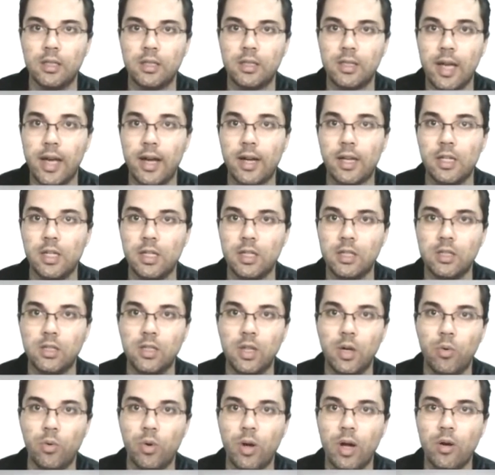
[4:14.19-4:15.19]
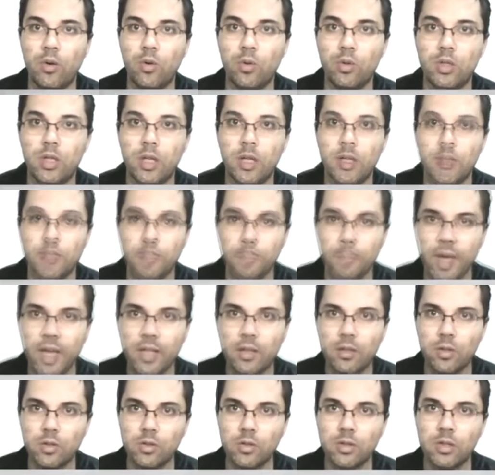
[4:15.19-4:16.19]
techniques, the uragote
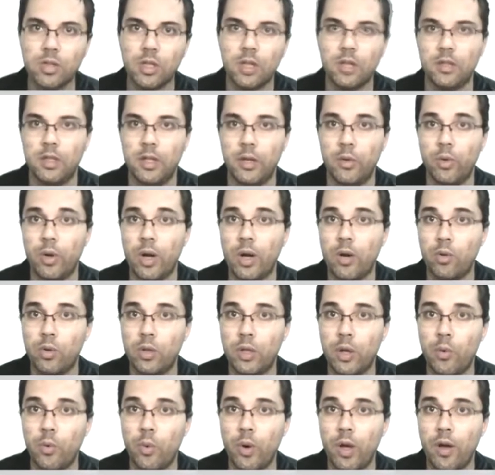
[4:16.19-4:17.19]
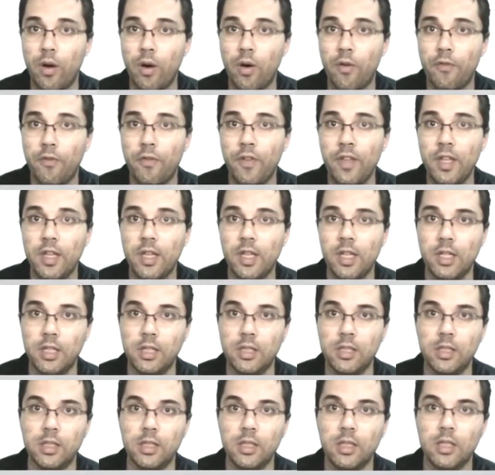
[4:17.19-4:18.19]
methods, the uragote way of thinking.
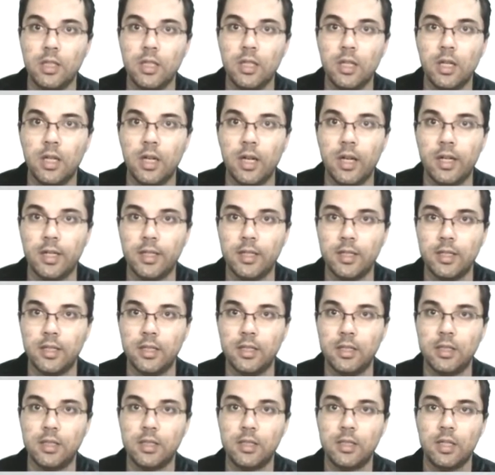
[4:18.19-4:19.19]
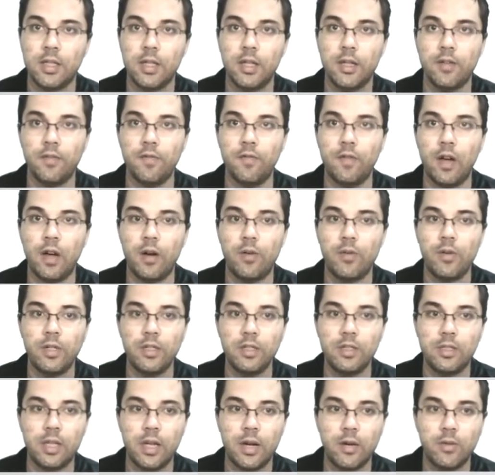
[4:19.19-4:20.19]
And is very
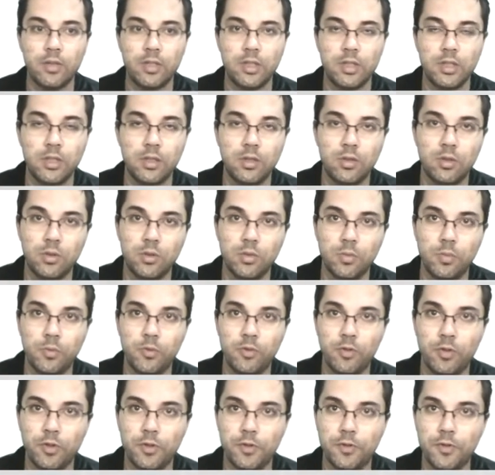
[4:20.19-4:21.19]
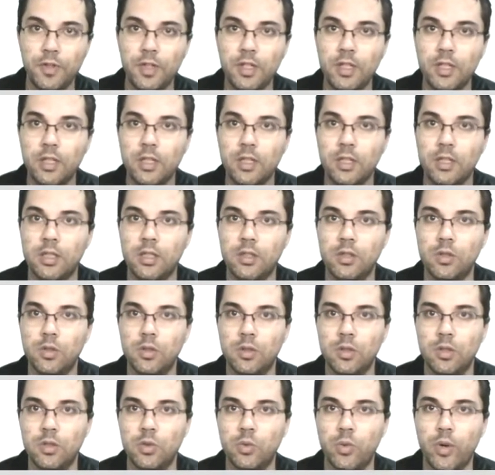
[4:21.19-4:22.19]
interesting to think in
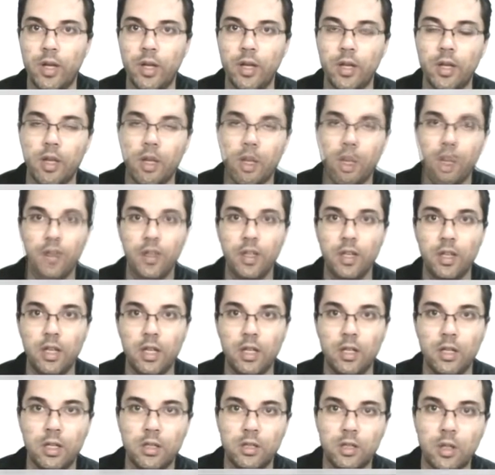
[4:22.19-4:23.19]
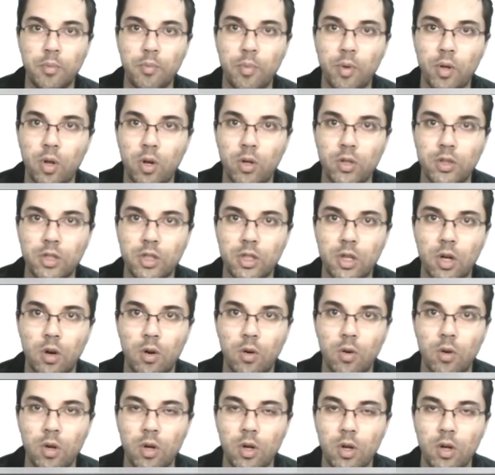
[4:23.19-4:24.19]
this way. Think in a
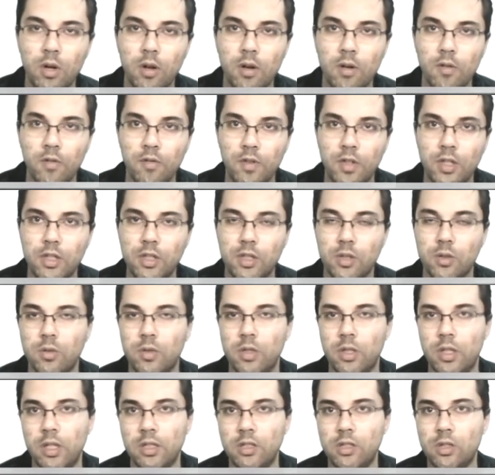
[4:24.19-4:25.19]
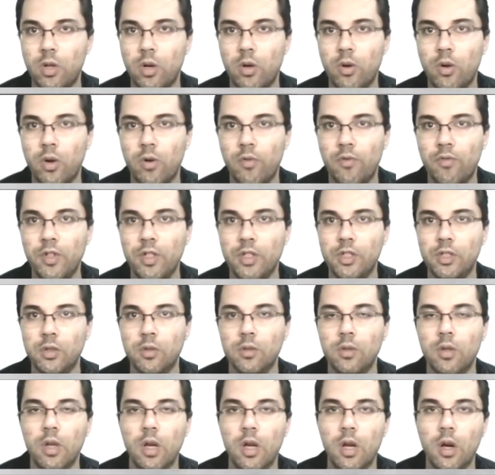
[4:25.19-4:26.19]
anthropological vision, in a historical vision,
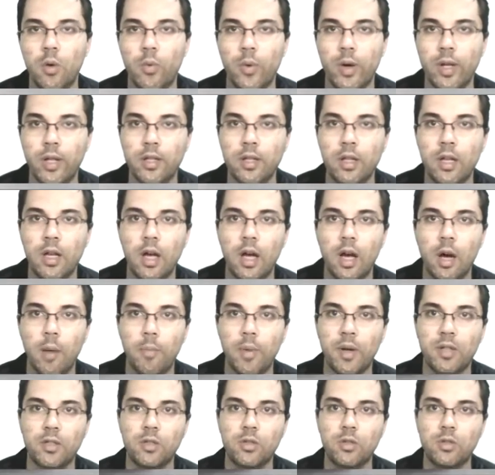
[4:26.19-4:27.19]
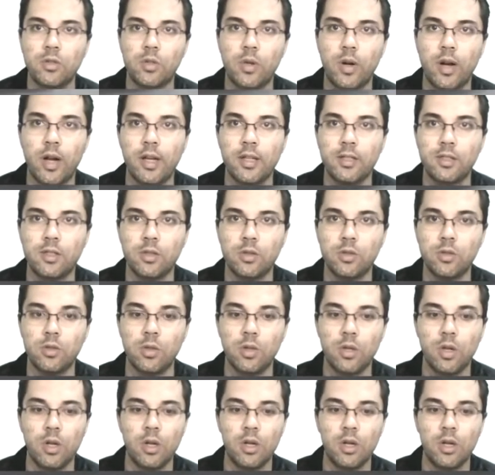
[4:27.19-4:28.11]
when a person tries to